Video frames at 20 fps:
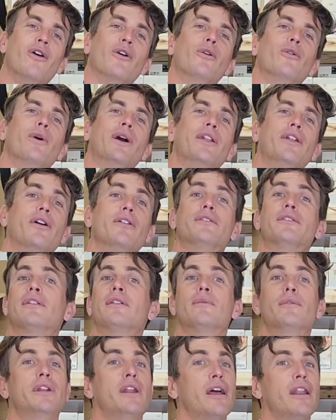We
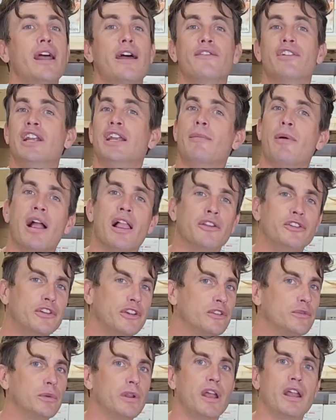don't have an email
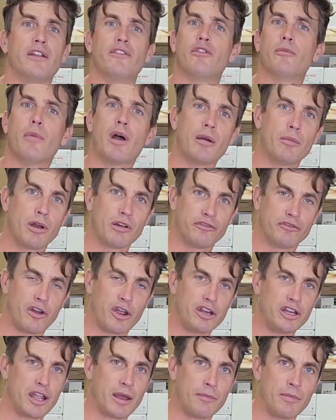address, we don't have a mobile
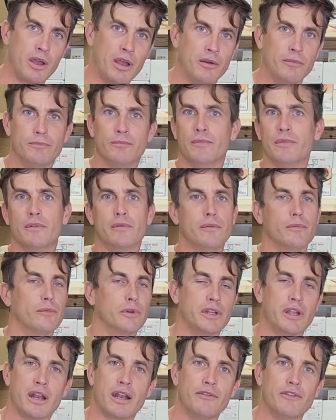phone number,
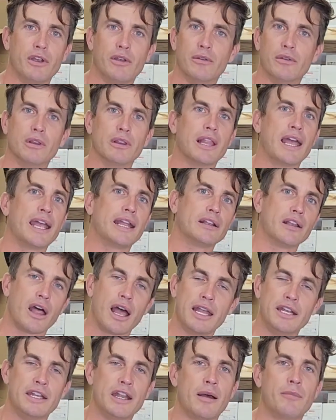we don't have a
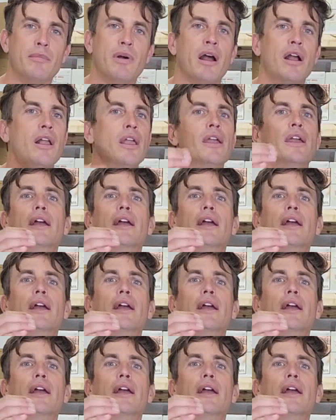landline number.